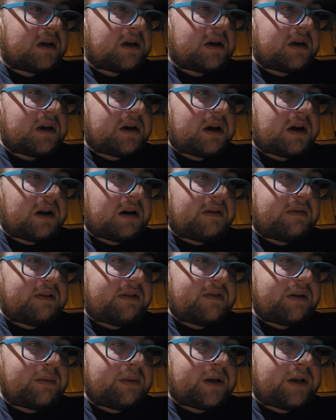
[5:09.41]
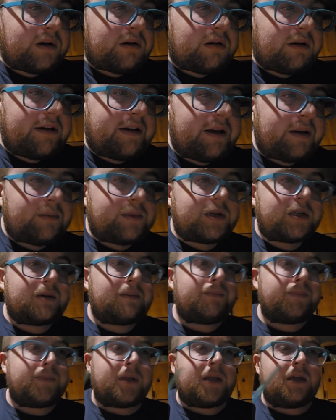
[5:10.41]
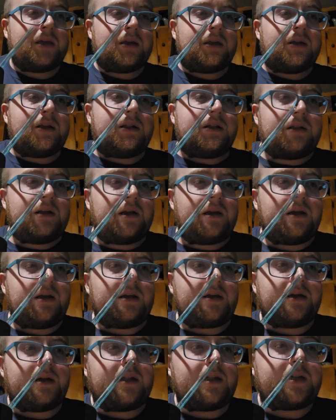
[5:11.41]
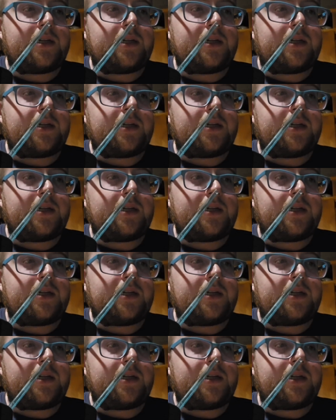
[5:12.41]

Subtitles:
150 milligrams. And